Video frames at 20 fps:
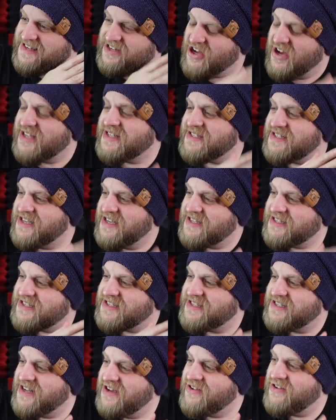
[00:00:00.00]
Does this
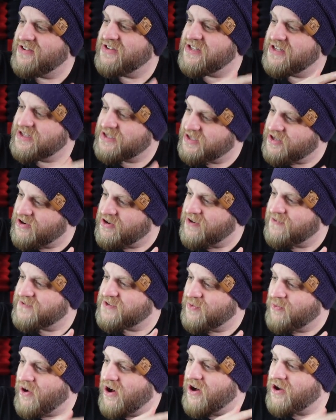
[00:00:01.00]
still deserve
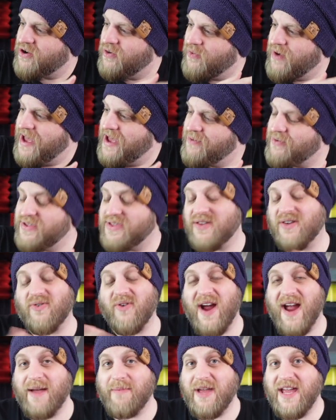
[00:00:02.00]
to walk away with the
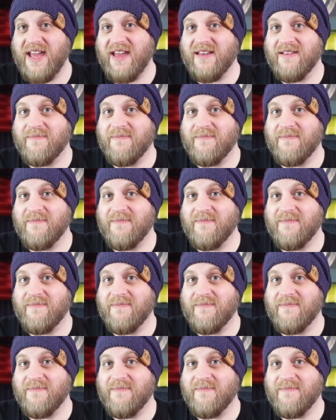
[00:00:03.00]
Grammy?